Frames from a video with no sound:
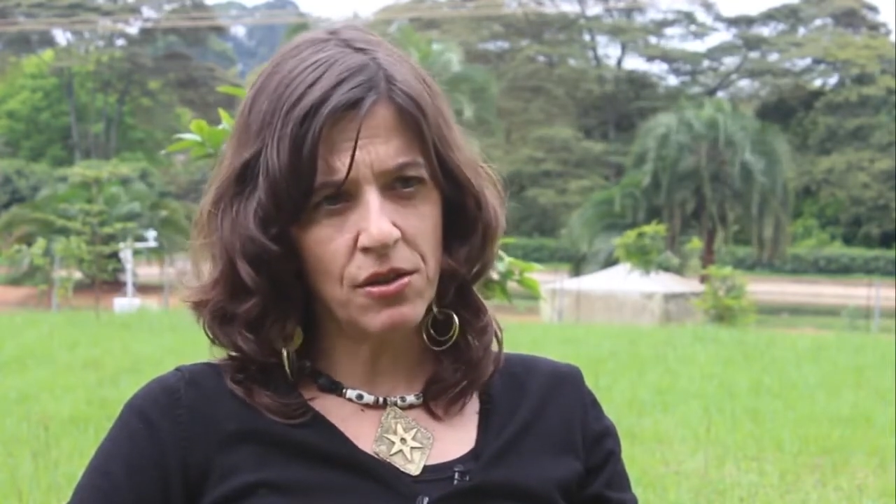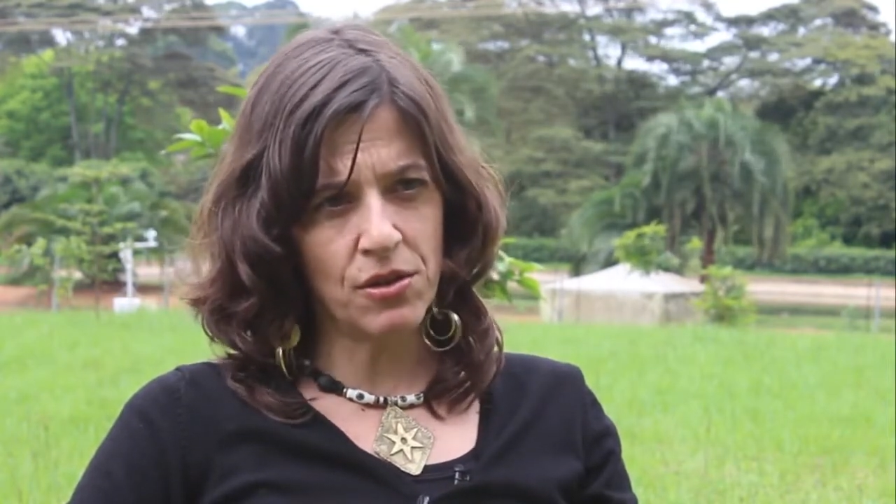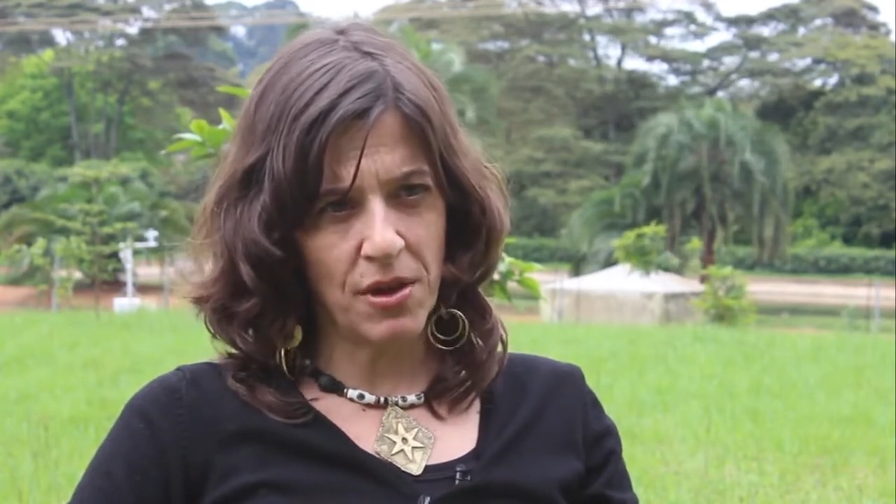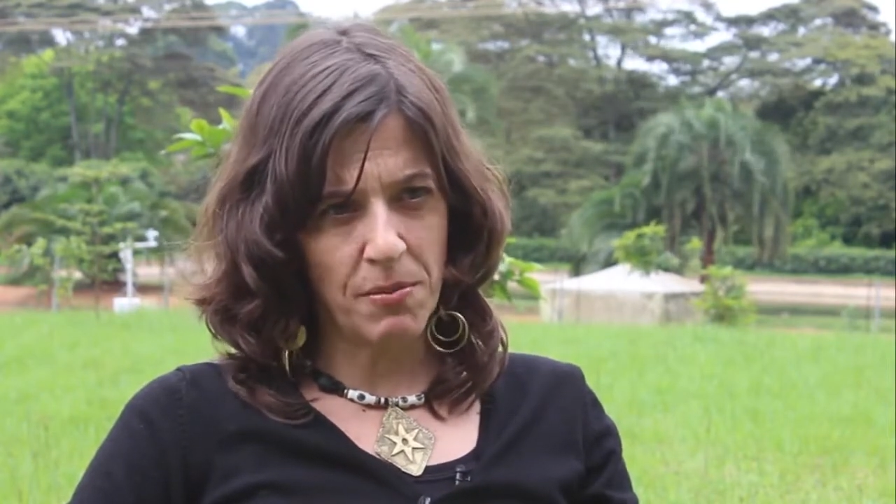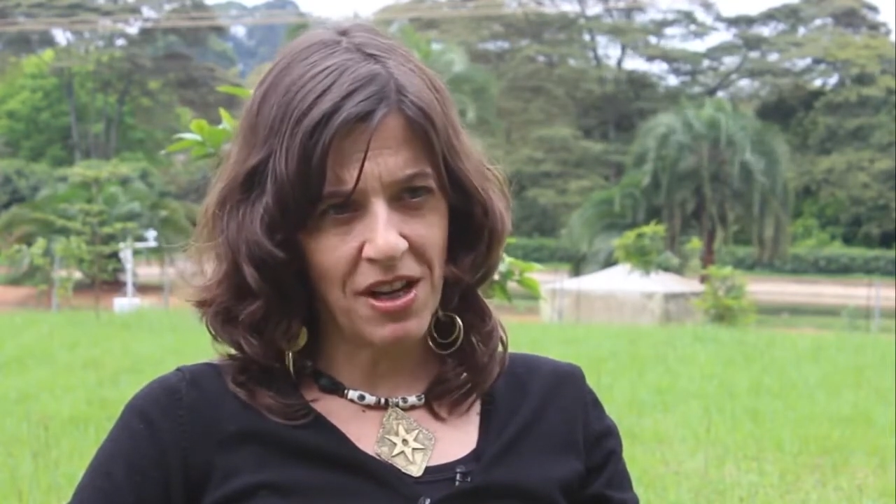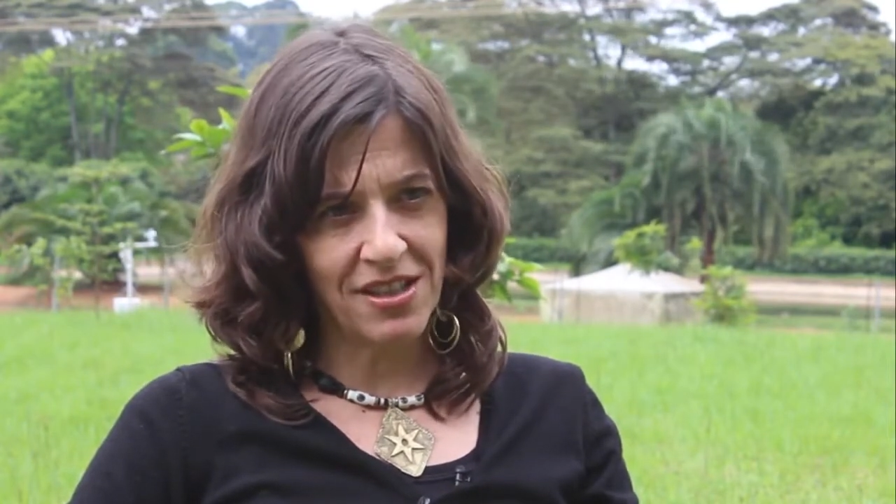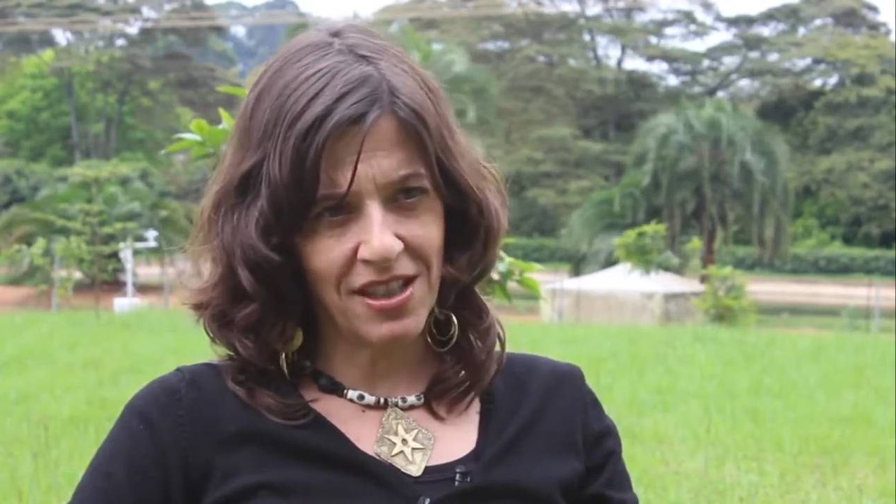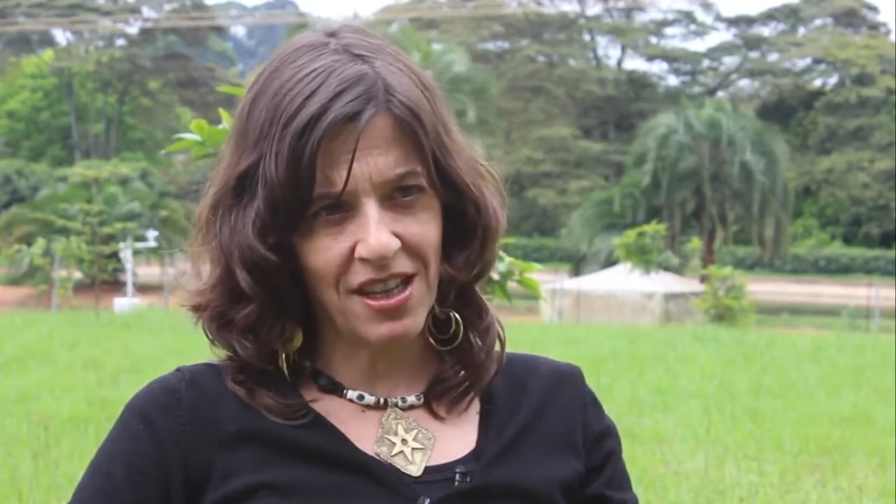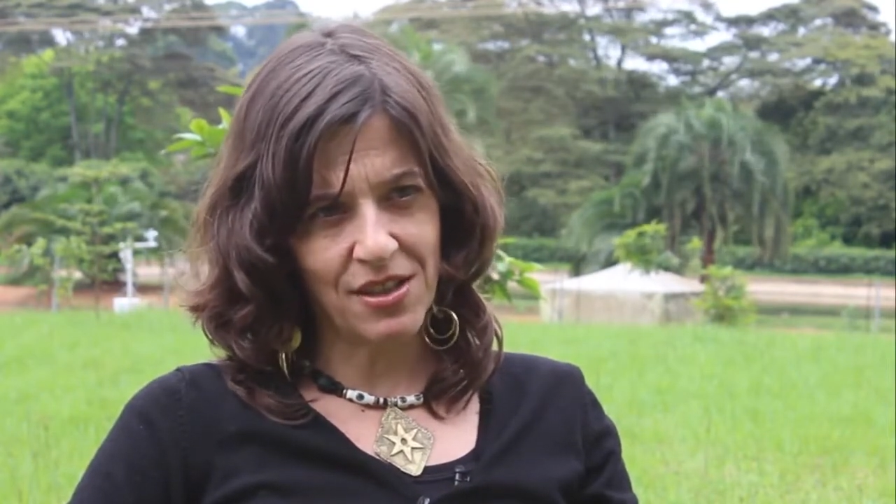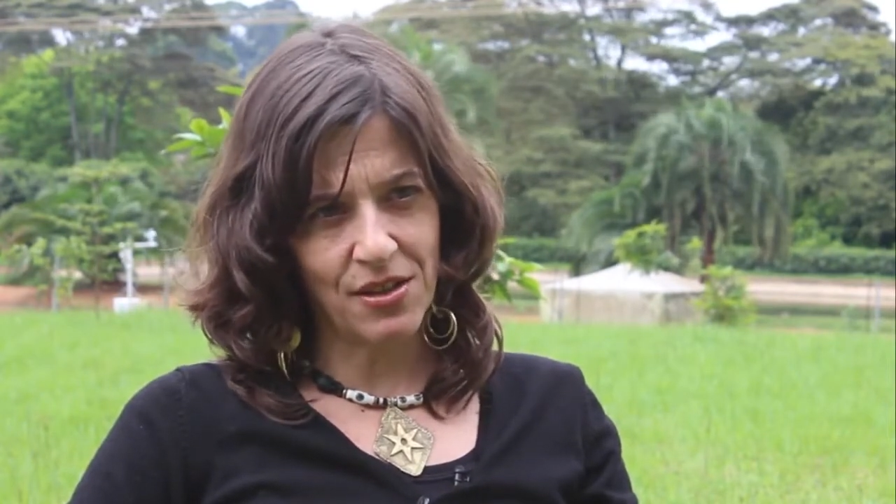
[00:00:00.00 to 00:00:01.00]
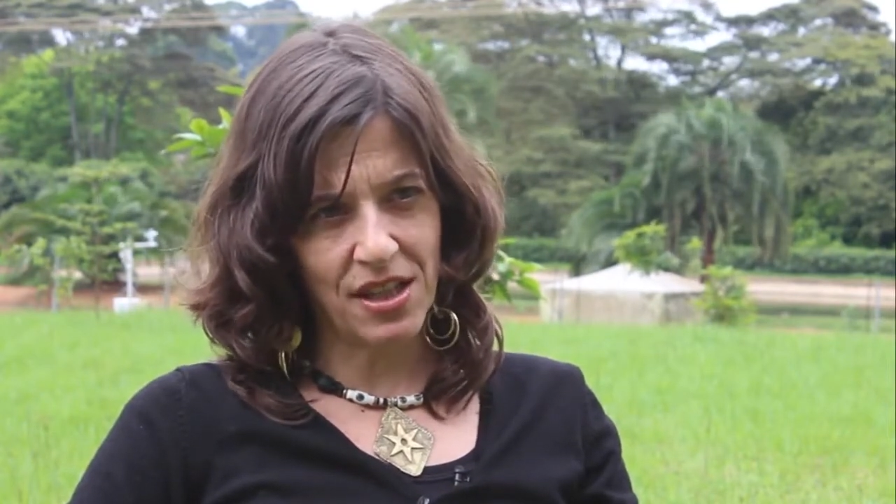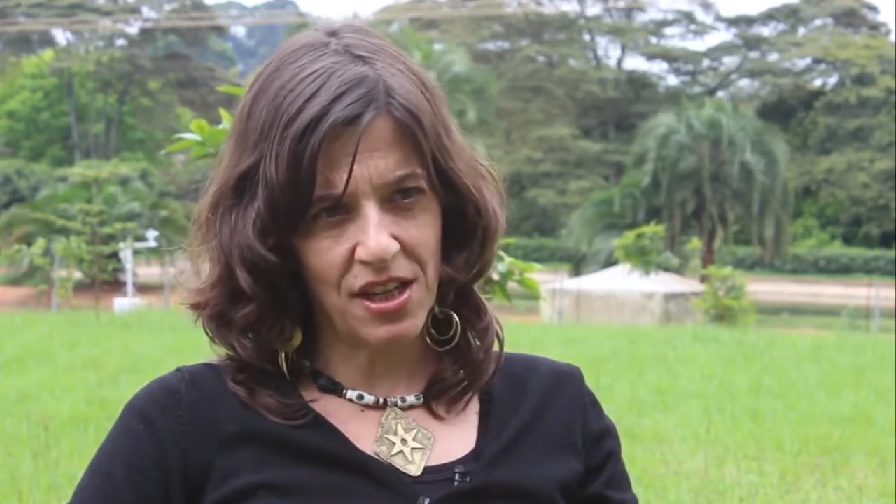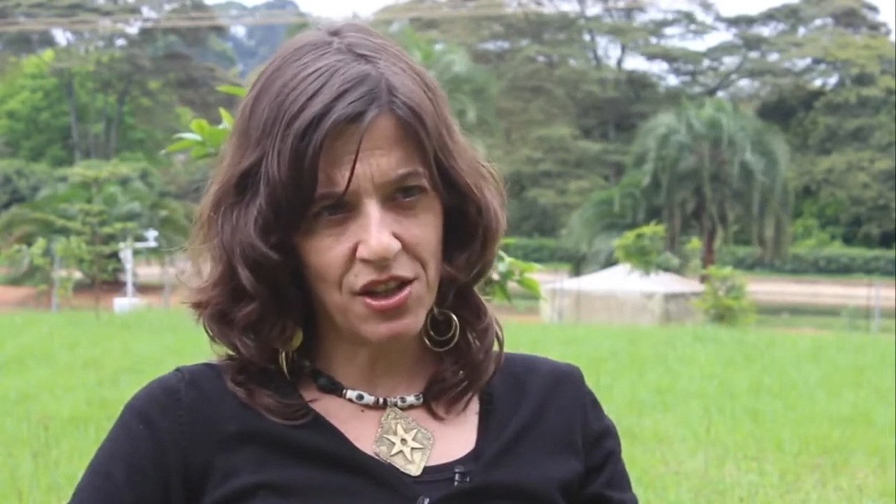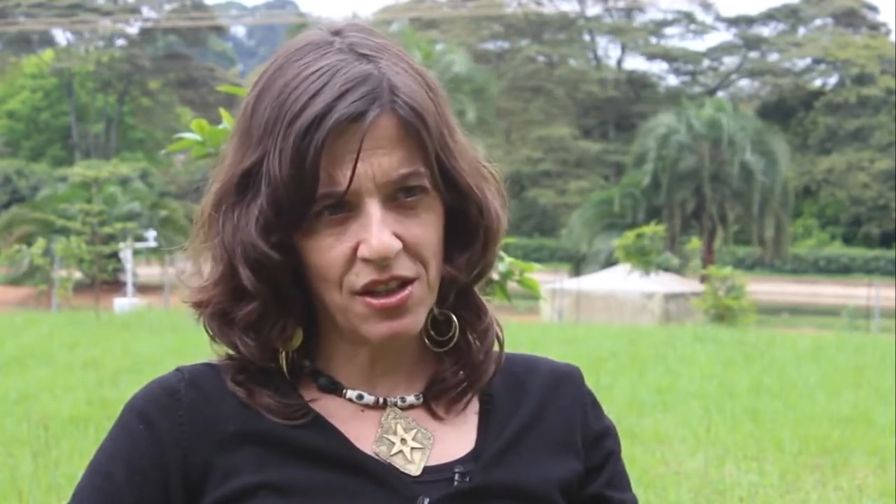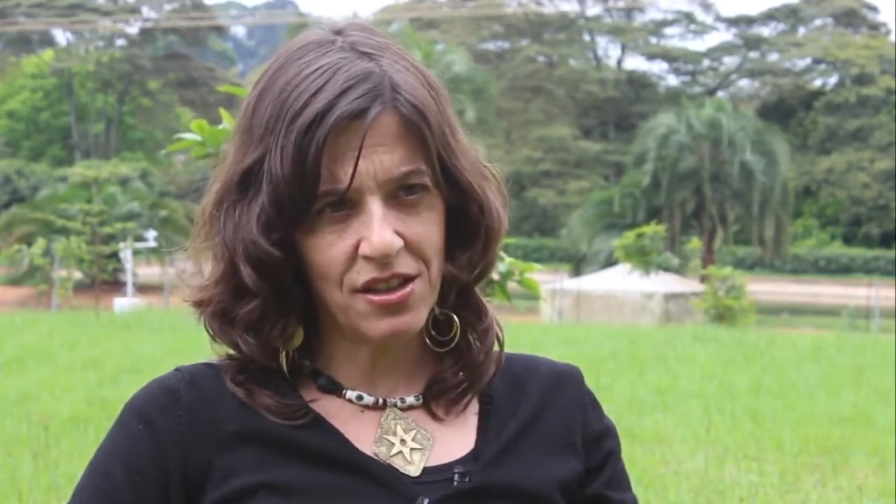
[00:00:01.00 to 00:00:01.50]
so tree planting
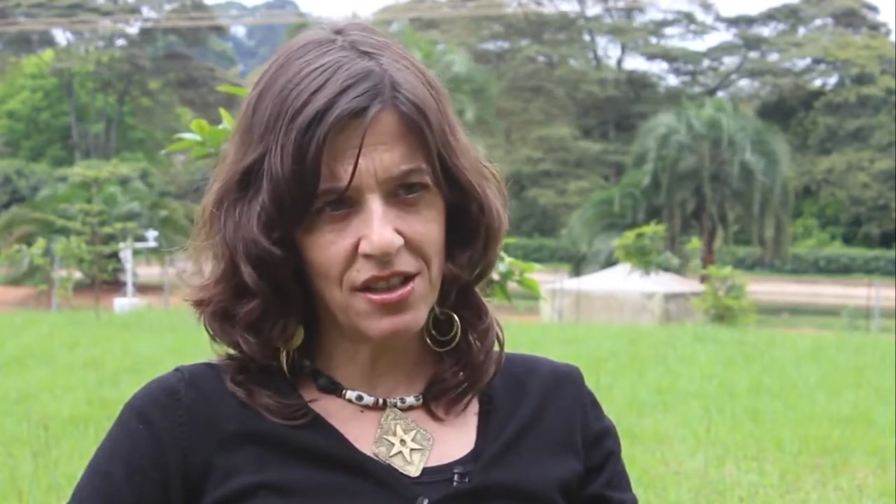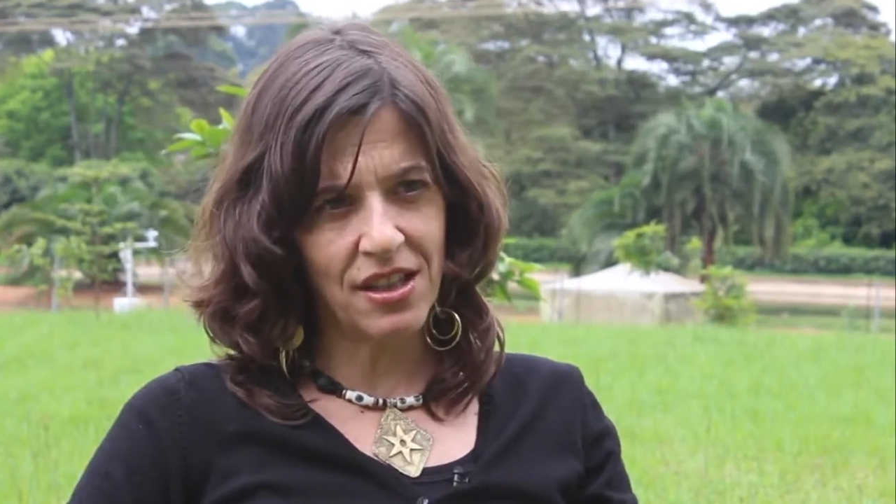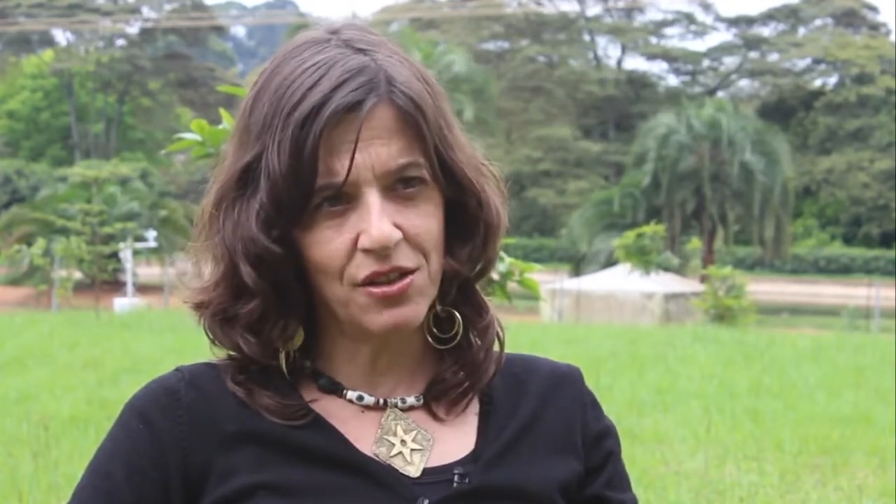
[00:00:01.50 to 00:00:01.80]
associations,